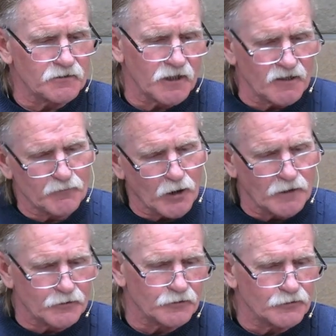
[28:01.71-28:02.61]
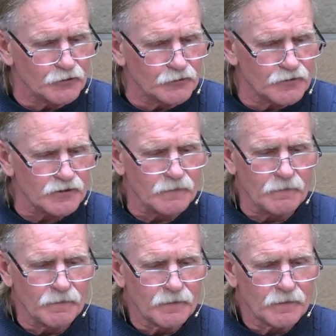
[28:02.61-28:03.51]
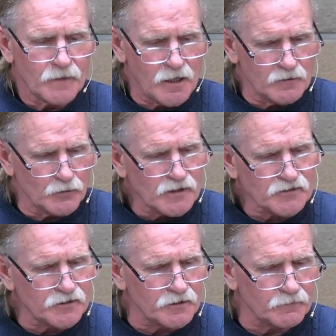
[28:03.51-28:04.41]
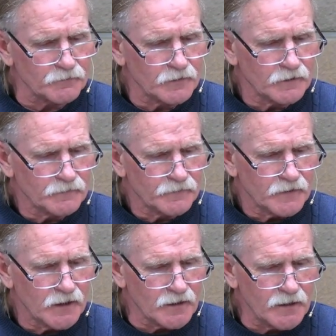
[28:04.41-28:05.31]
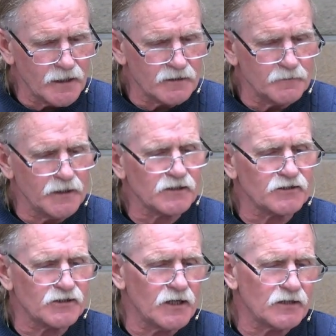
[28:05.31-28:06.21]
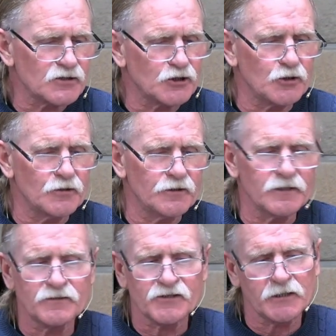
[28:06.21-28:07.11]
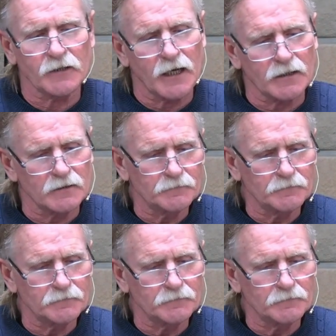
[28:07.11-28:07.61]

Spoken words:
to have brought good news, I arrested him, and I had him executed in Ziklag.